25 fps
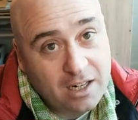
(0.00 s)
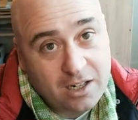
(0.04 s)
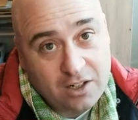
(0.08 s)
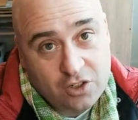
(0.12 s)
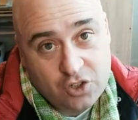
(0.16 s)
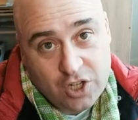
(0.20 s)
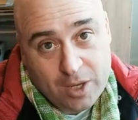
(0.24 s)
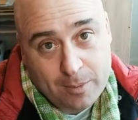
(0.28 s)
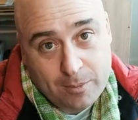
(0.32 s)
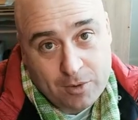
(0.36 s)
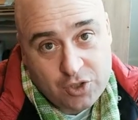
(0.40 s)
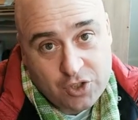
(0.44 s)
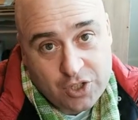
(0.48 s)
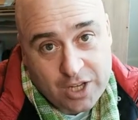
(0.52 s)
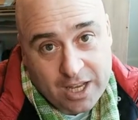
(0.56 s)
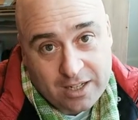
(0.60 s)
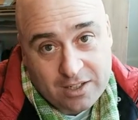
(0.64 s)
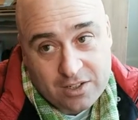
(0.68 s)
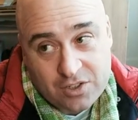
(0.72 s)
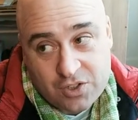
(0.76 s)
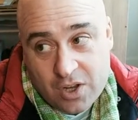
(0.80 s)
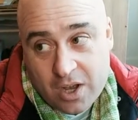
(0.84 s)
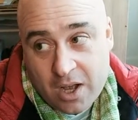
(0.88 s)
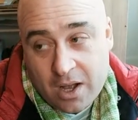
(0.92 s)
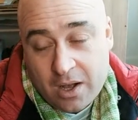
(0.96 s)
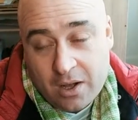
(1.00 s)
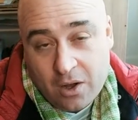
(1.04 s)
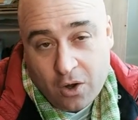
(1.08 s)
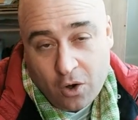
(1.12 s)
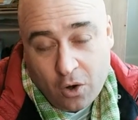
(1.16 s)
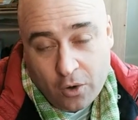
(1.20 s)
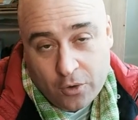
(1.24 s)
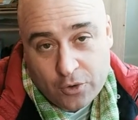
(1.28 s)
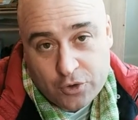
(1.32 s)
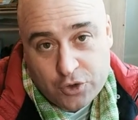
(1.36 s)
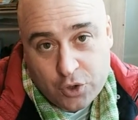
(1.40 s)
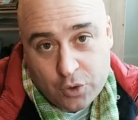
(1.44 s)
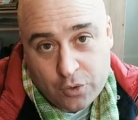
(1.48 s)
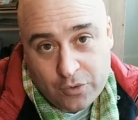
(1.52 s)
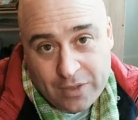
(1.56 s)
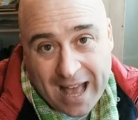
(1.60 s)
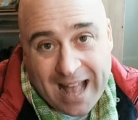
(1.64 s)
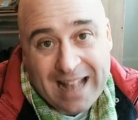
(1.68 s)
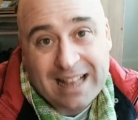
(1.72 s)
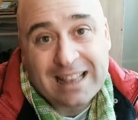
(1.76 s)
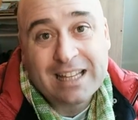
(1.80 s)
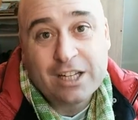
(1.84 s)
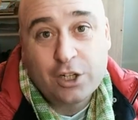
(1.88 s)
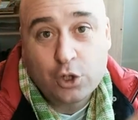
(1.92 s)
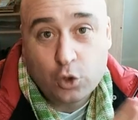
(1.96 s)
unexamined sense, also
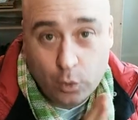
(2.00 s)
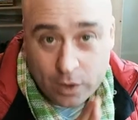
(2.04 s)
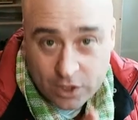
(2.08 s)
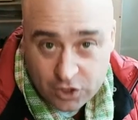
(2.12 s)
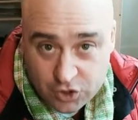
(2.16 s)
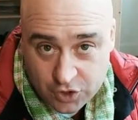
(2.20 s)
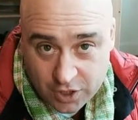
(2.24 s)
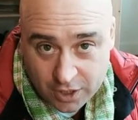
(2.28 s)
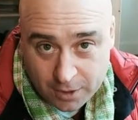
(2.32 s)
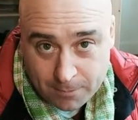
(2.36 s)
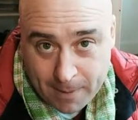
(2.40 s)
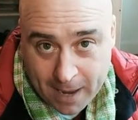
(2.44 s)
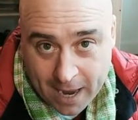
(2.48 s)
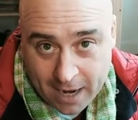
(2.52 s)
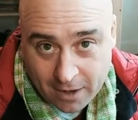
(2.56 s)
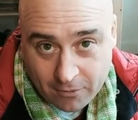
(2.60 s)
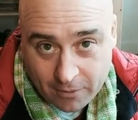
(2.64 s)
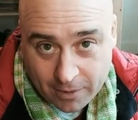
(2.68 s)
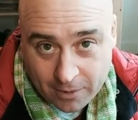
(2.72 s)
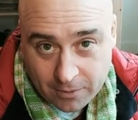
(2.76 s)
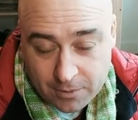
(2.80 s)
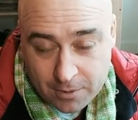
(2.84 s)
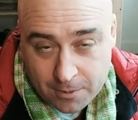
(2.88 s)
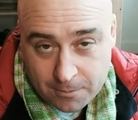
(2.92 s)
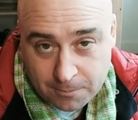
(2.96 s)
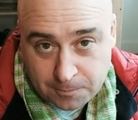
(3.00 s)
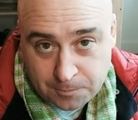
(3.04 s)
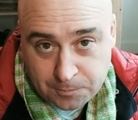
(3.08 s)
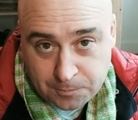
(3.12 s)
that linguistic background